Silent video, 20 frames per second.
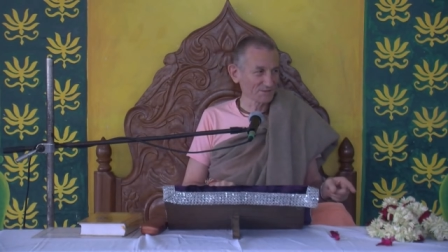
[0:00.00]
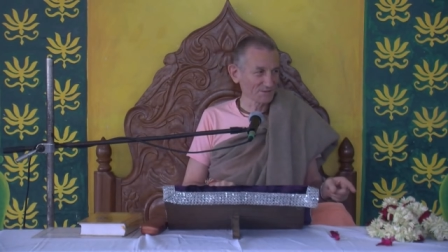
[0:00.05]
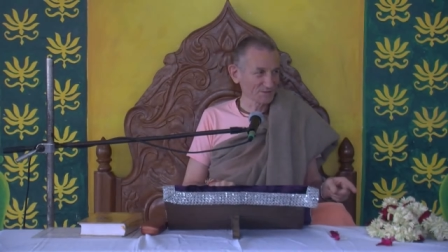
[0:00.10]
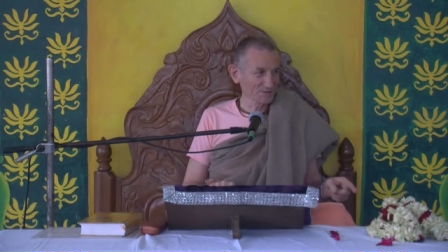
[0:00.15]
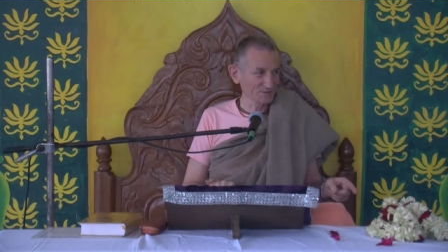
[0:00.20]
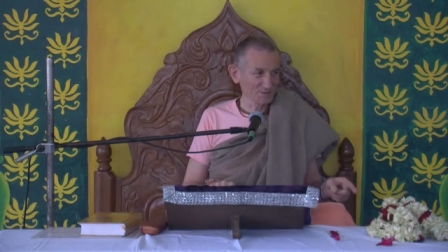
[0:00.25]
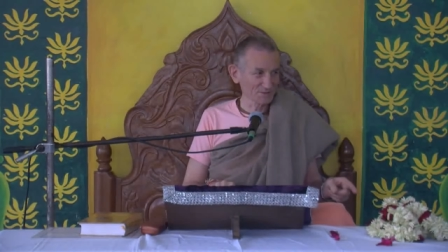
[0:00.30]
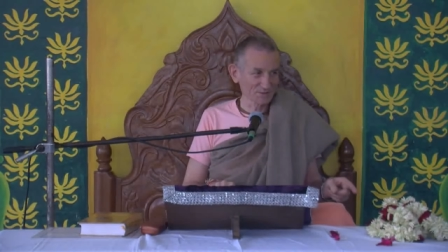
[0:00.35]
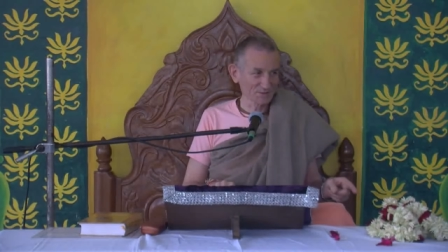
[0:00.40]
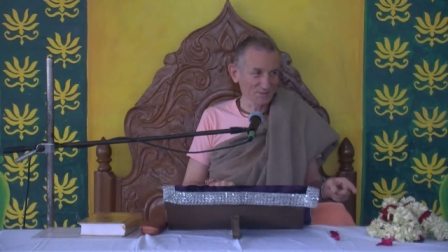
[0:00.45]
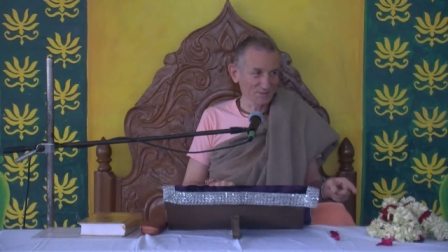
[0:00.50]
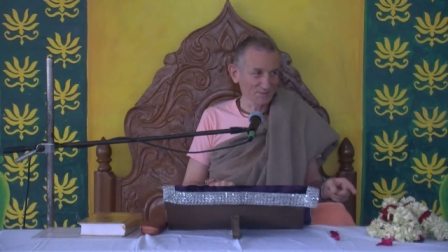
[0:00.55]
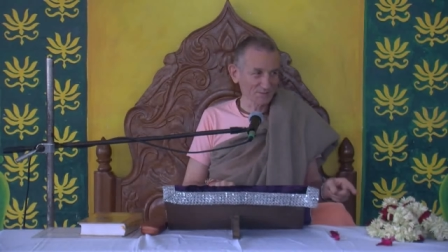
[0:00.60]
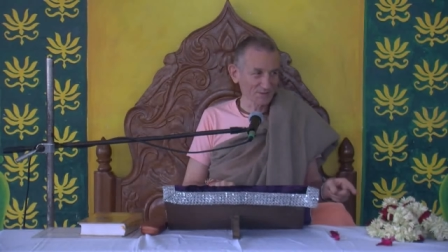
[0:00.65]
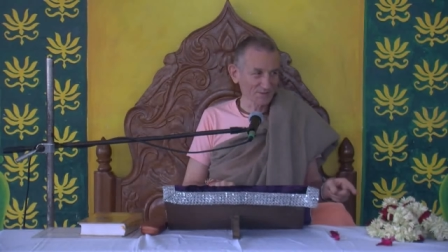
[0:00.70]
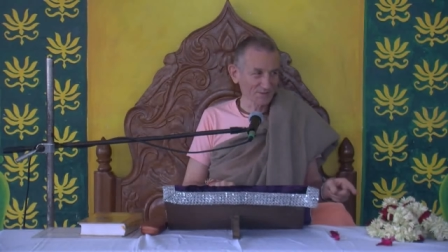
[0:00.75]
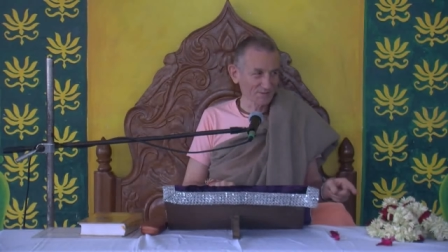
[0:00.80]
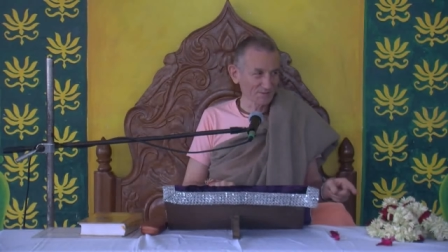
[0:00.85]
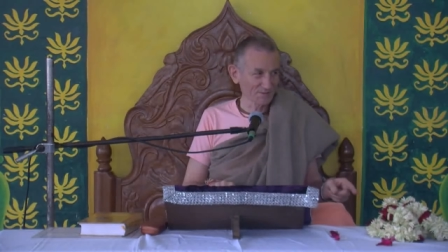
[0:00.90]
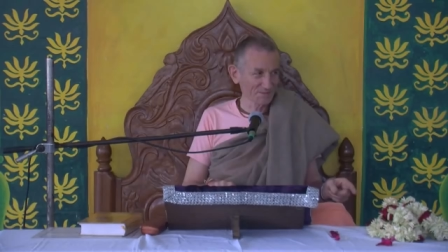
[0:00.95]
Krishna is more
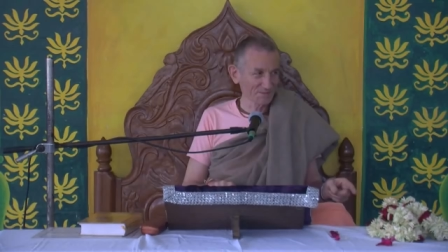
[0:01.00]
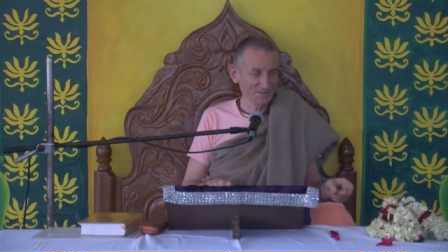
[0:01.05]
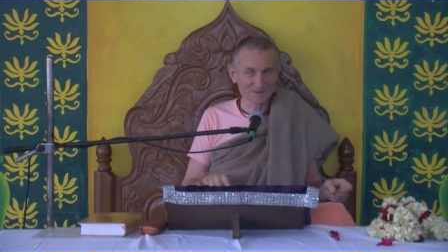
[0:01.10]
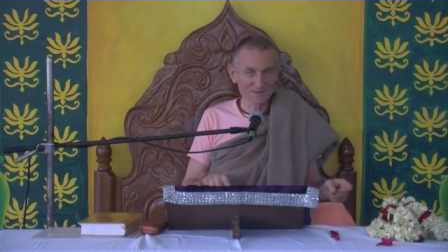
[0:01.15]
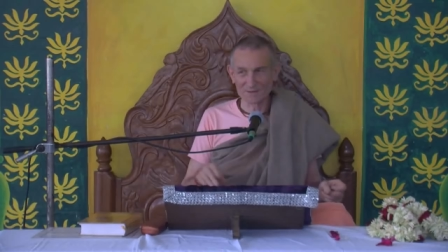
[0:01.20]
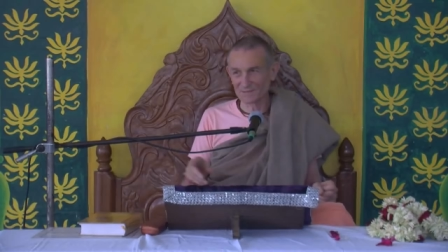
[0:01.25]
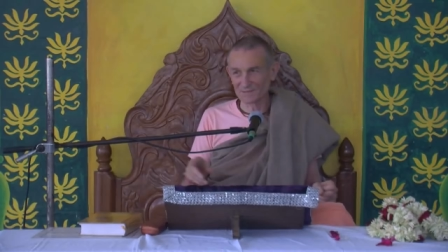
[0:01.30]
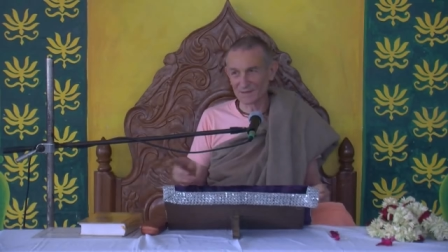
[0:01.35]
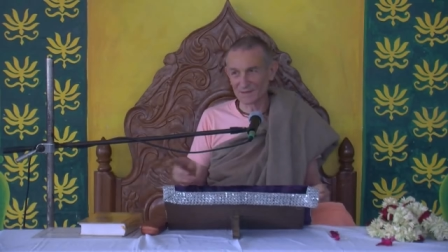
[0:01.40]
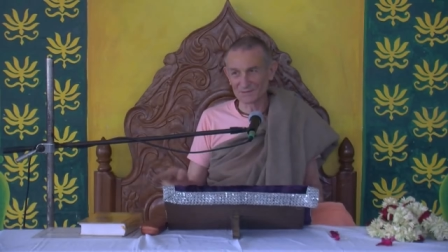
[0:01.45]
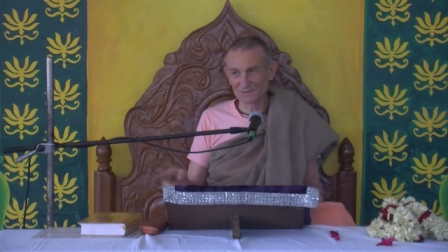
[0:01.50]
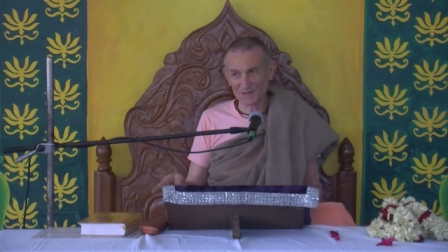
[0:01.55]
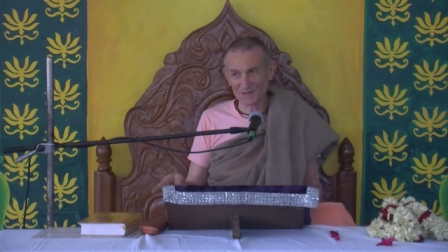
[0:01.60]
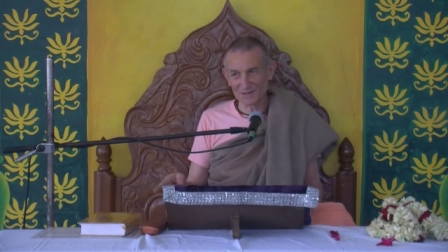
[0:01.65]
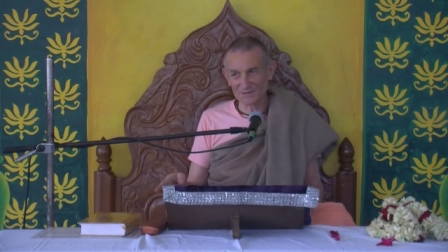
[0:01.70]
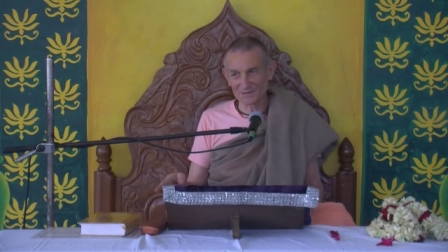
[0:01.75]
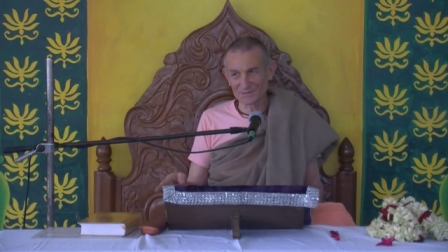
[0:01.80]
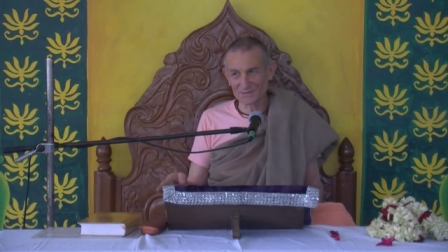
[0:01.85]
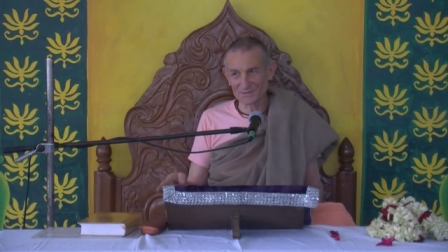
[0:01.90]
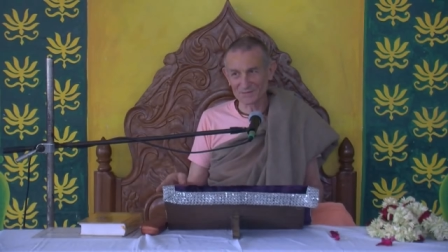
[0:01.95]
beautiful. Sometimes
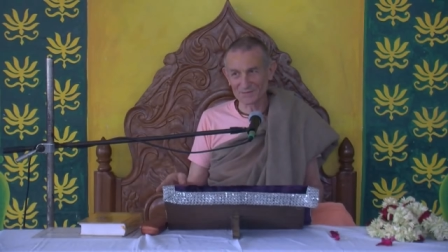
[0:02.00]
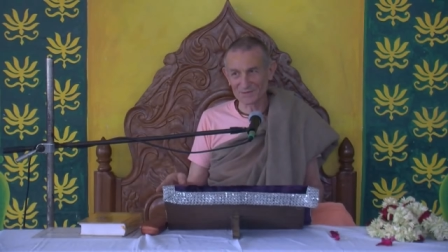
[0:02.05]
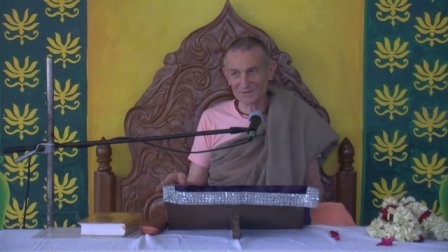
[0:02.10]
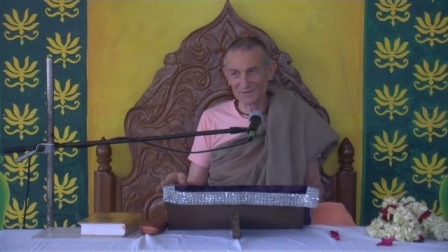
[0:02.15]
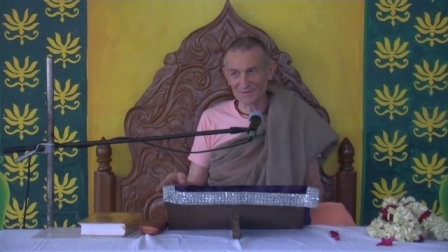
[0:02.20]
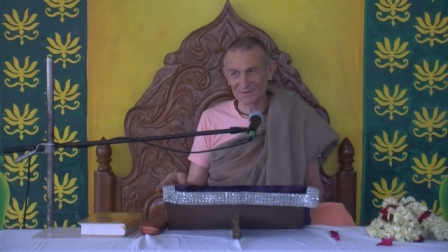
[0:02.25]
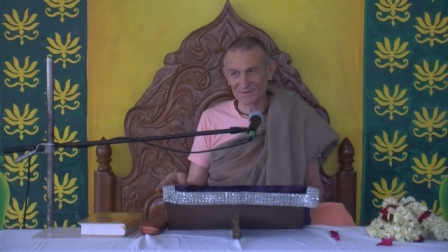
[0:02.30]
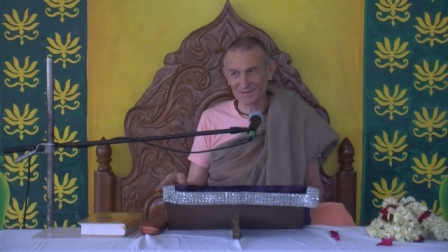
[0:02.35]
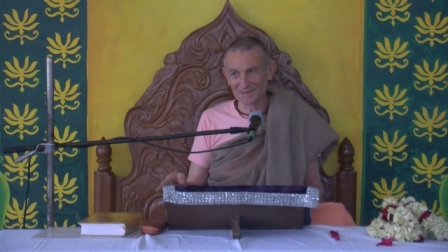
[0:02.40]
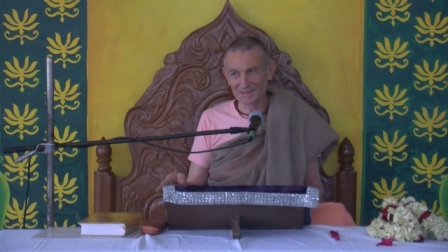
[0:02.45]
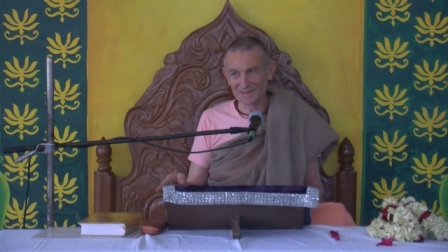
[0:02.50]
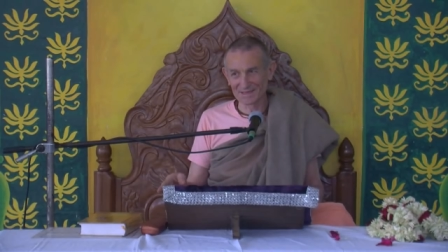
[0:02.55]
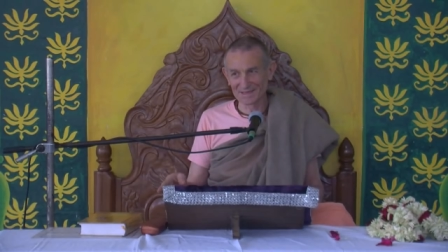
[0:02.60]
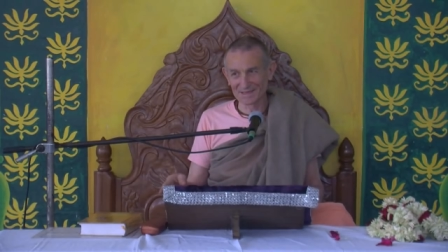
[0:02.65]
Radha is more beautiful.